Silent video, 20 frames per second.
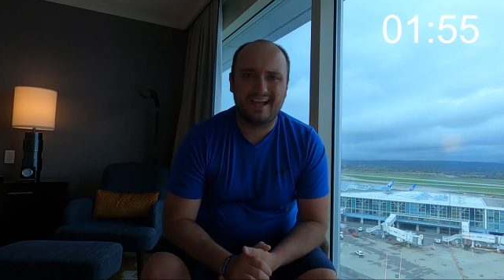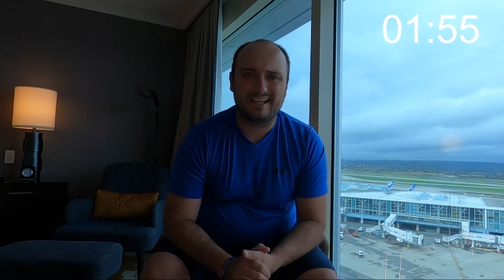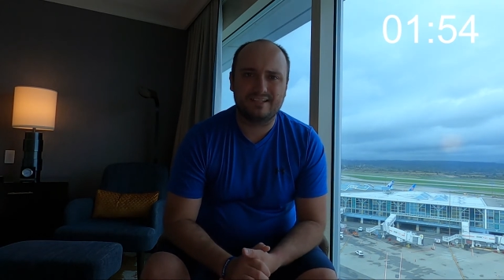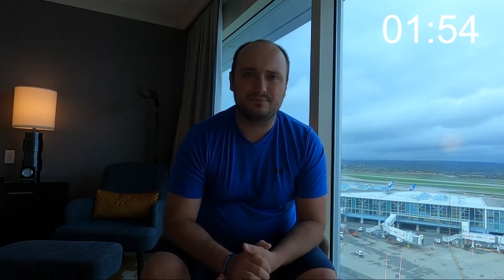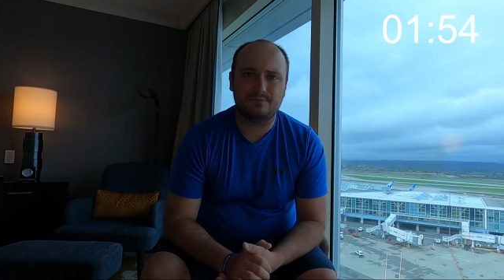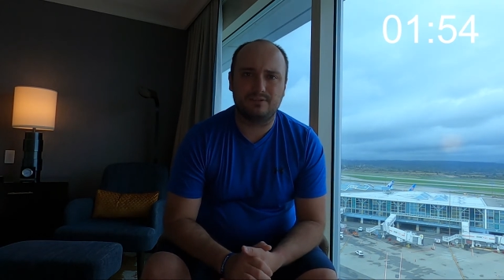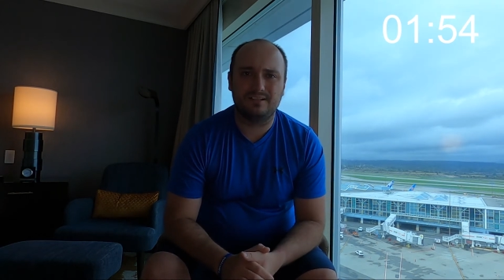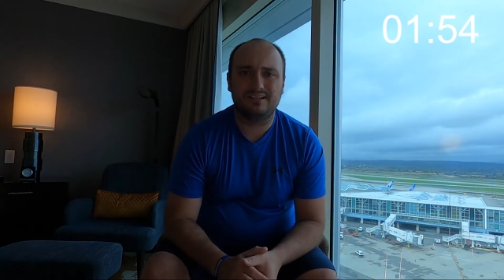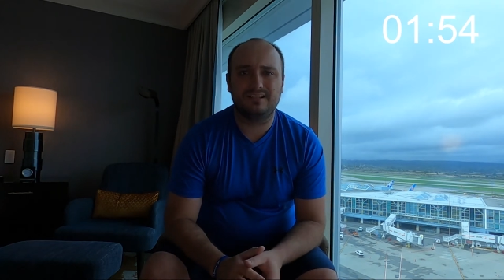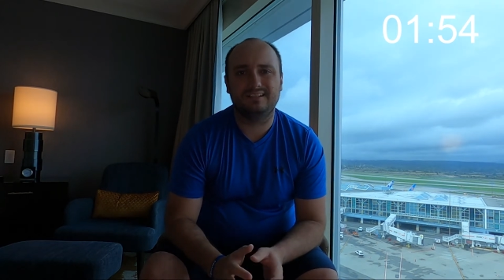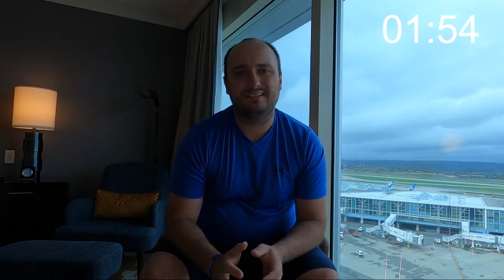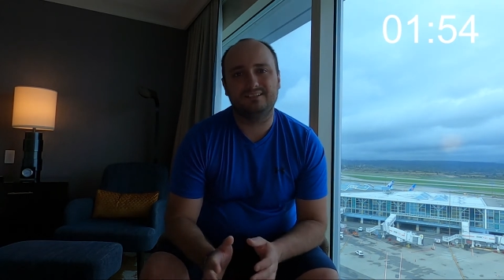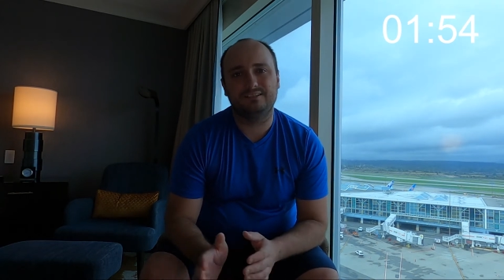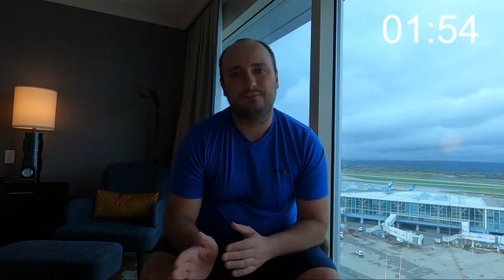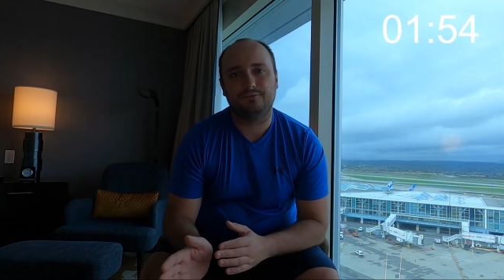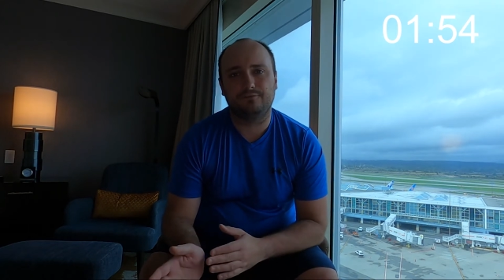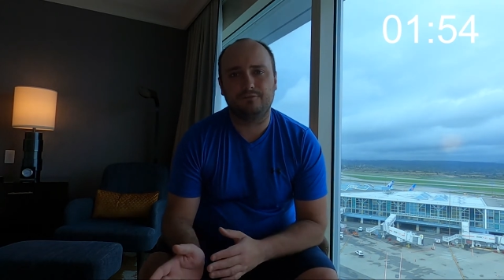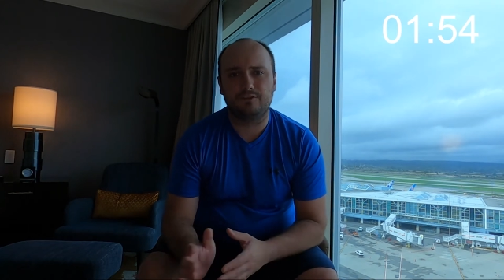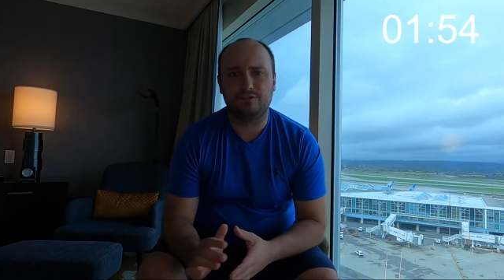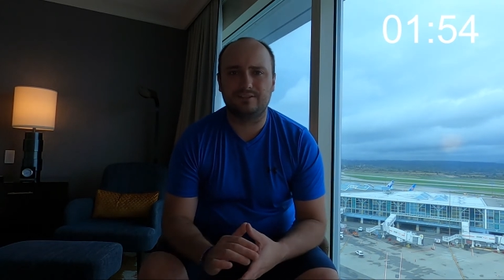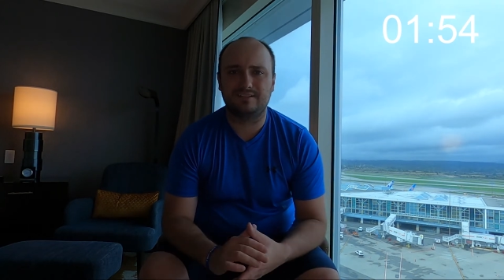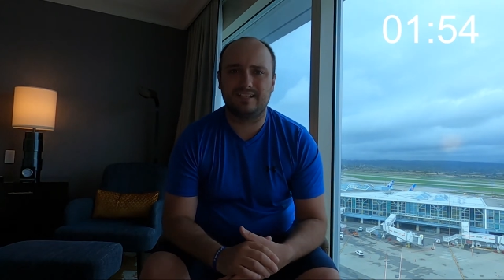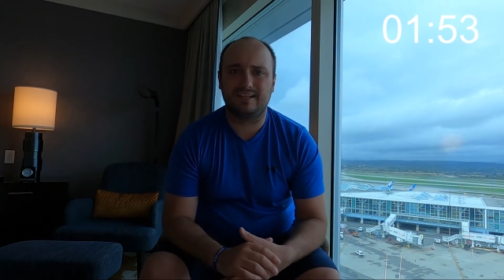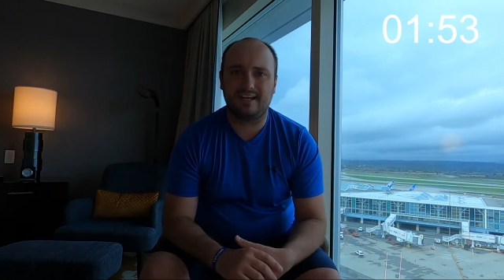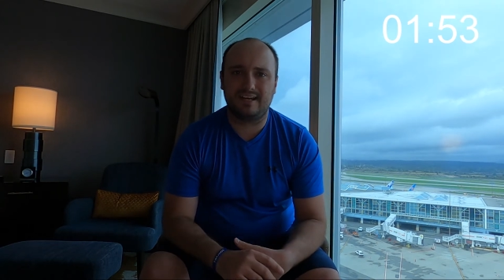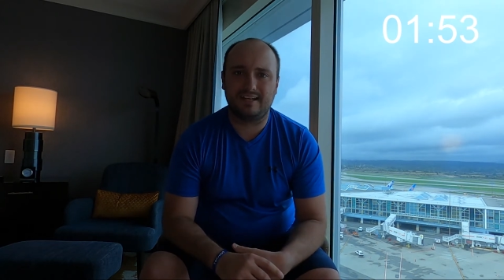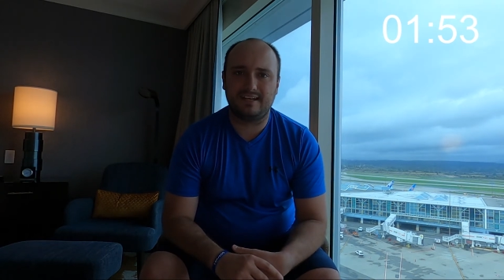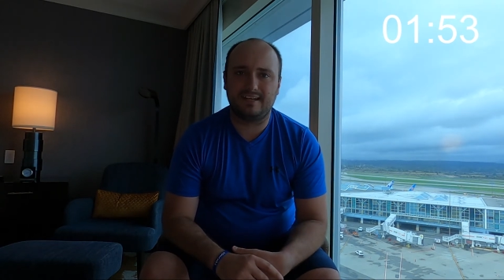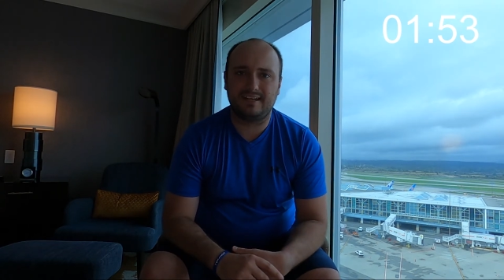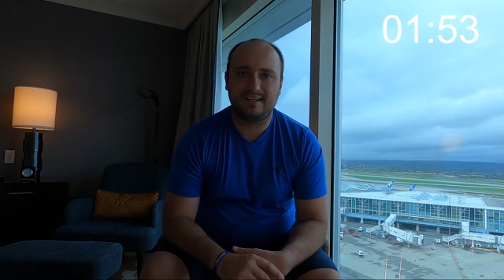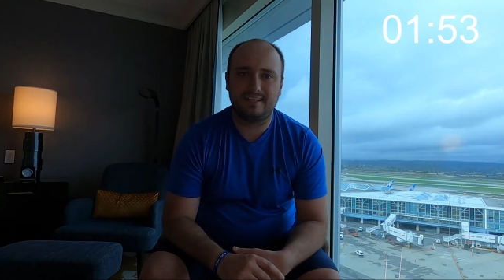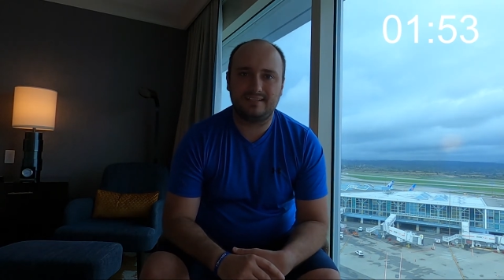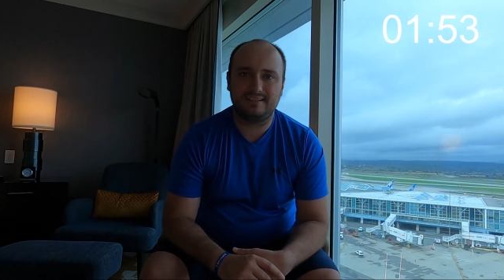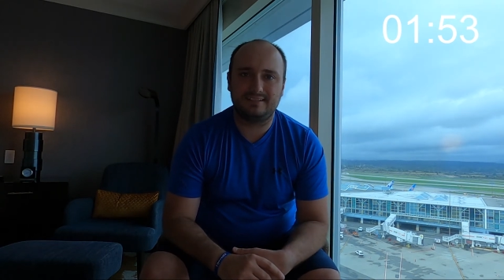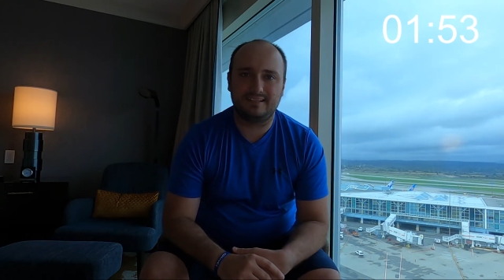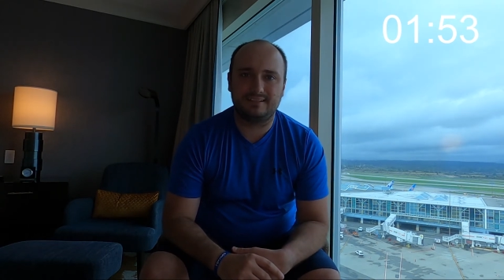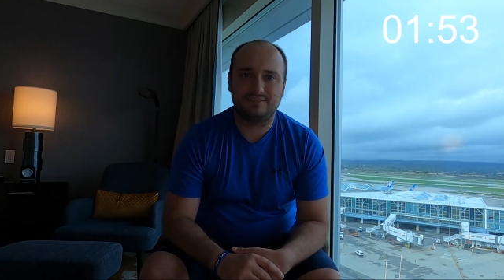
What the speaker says: as well in your first 90 days.